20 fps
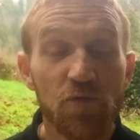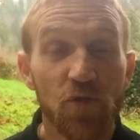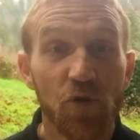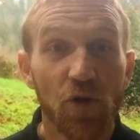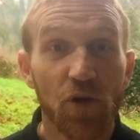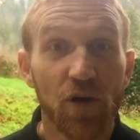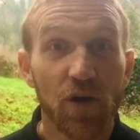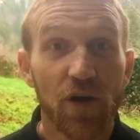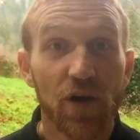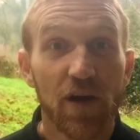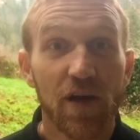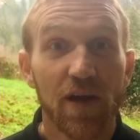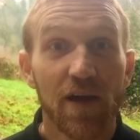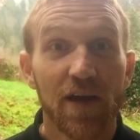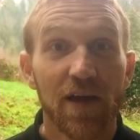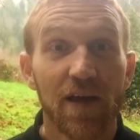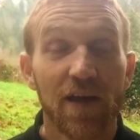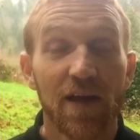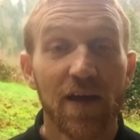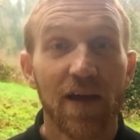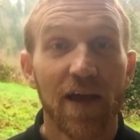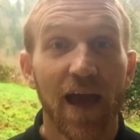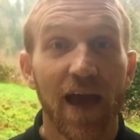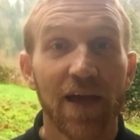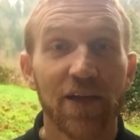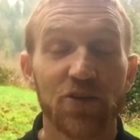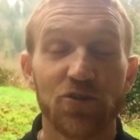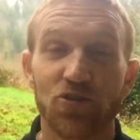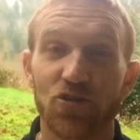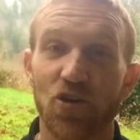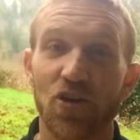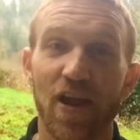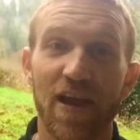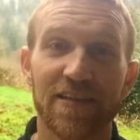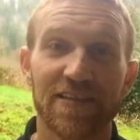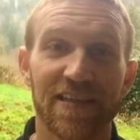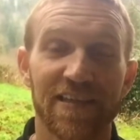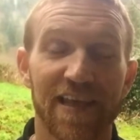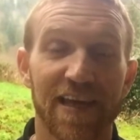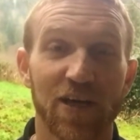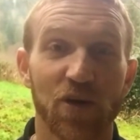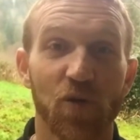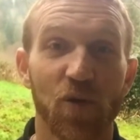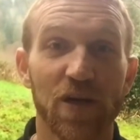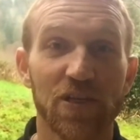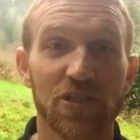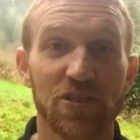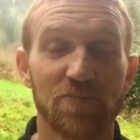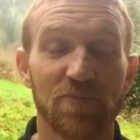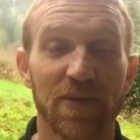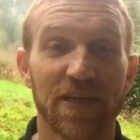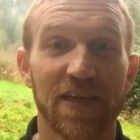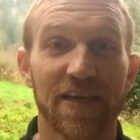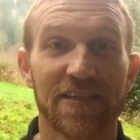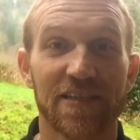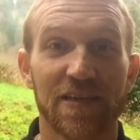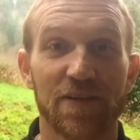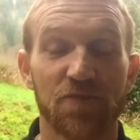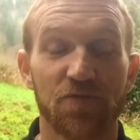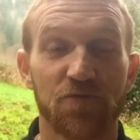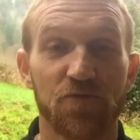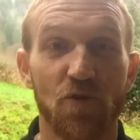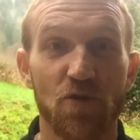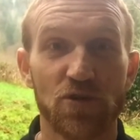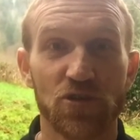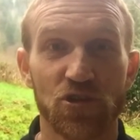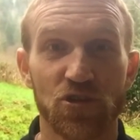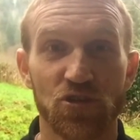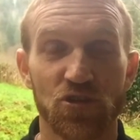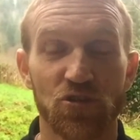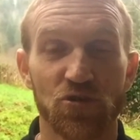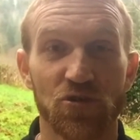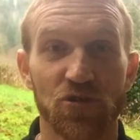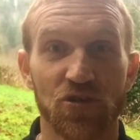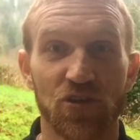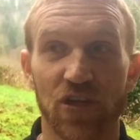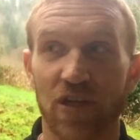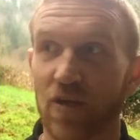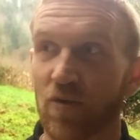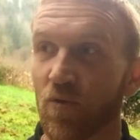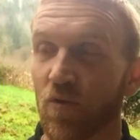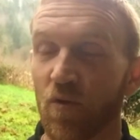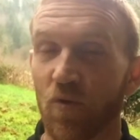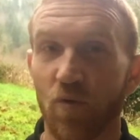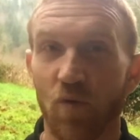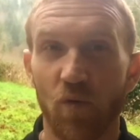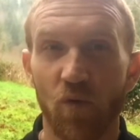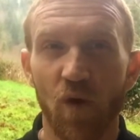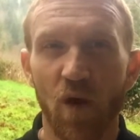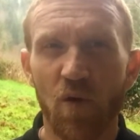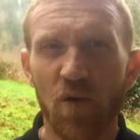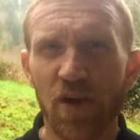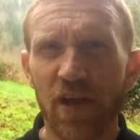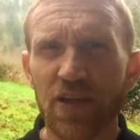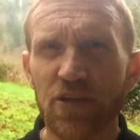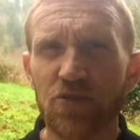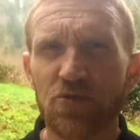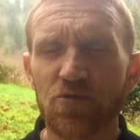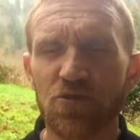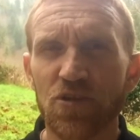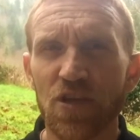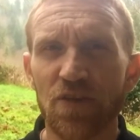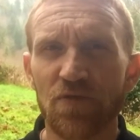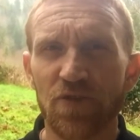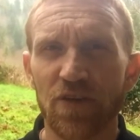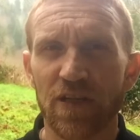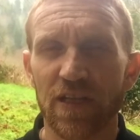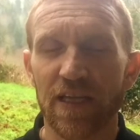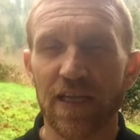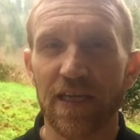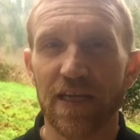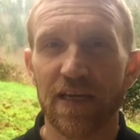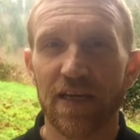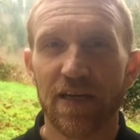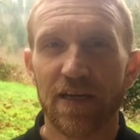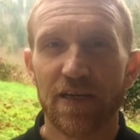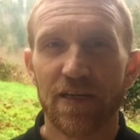for? And you start asking that question because it forces you to think, well, what would I do differently?